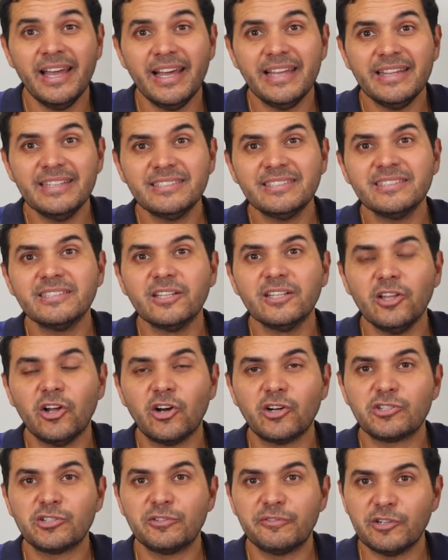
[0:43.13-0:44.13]
And this is the
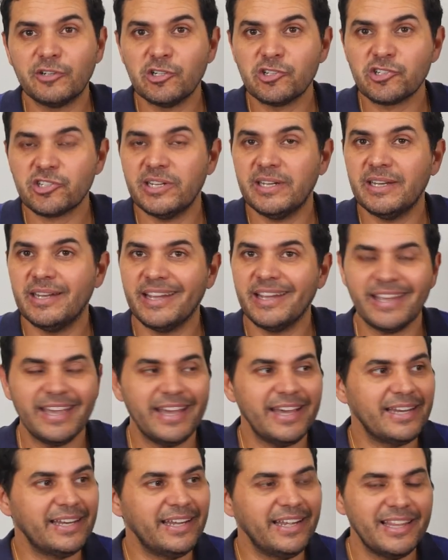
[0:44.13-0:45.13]
larger version,
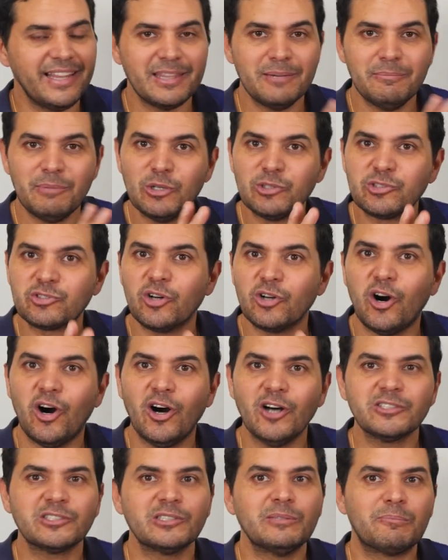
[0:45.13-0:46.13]
again, in the most
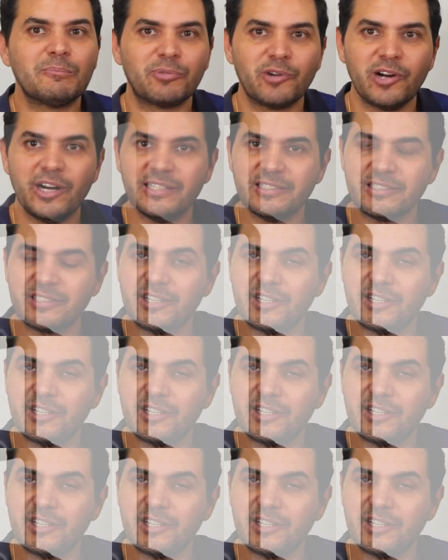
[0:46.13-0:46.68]
awesome bronze